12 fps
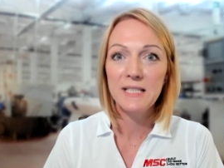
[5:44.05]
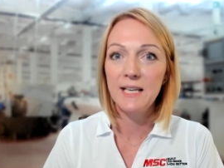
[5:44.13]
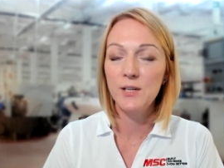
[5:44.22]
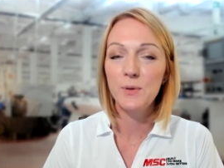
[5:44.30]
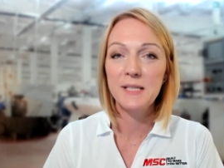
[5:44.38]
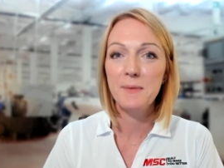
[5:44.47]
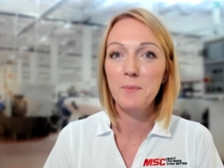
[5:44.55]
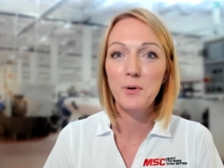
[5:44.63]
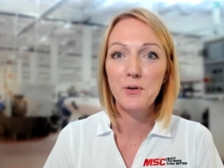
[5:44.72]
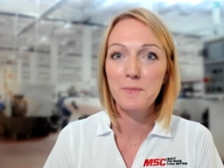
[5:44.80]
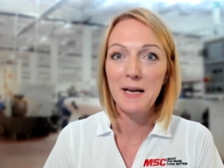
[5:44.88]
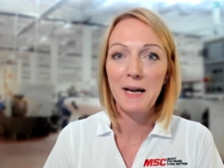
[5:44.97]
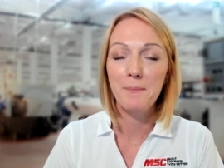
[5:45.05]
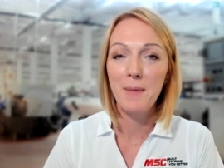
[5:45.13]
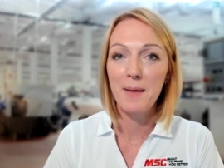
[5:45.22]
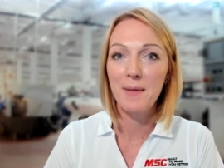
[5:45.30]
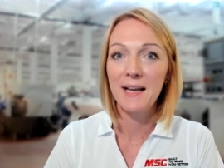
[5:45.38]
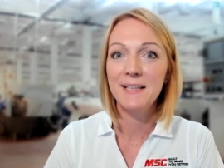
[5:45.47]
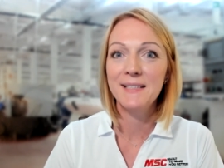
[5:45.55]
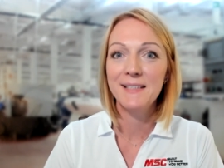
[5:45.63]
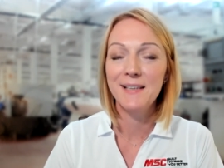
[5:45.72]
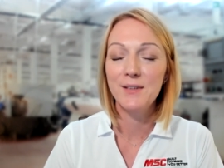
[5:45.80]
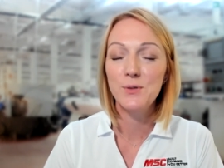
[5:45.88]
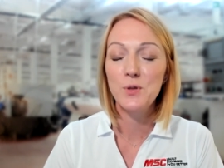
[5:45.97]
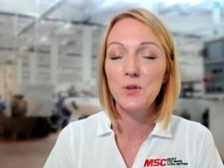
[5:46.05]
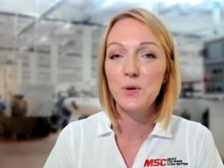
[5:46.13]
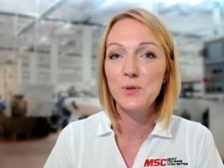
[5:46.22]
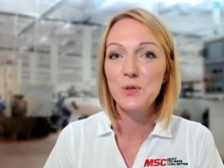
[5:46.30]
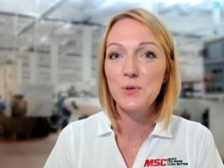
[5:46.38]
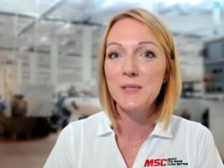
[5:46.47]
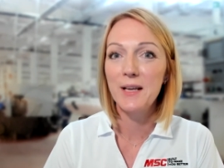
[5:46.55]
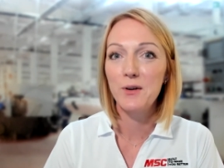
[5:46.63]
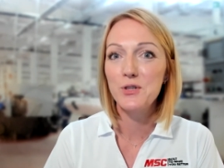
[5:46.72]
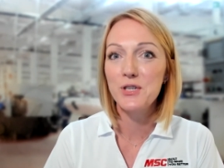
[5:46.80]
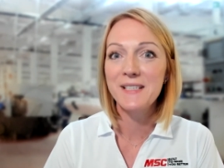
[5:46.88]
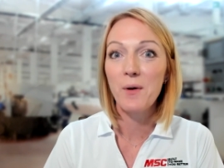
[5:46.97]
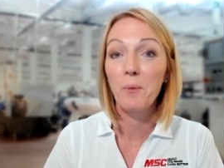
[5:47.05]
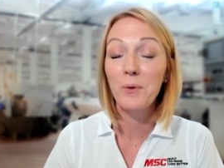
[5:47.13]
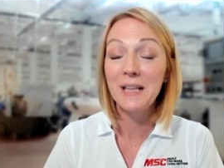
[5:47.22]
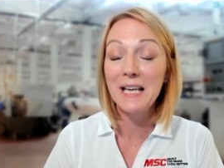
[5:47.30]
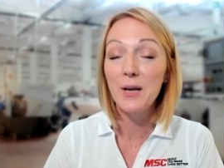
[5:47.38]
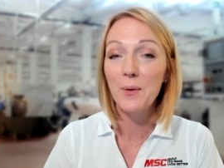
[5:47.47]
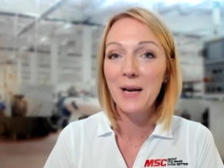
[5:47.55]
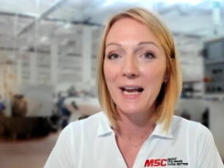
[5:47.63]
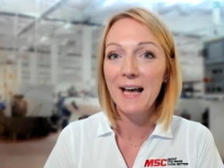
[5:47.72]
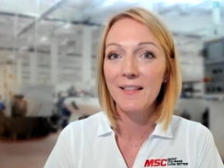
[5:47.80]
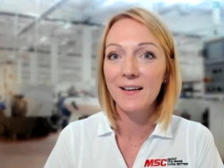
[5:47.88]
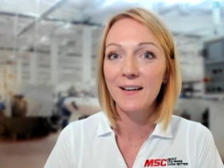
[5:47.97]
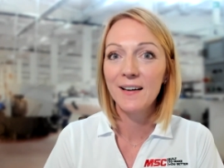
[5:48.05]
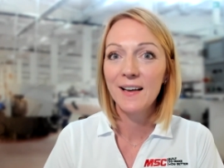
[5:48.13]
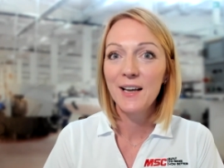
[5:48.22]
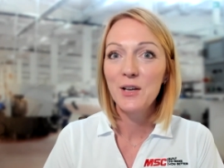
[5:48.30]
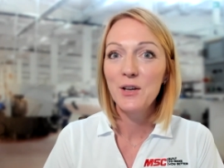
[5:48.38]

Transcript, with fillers: continuous improvement in my mind, and those two synergies really go together.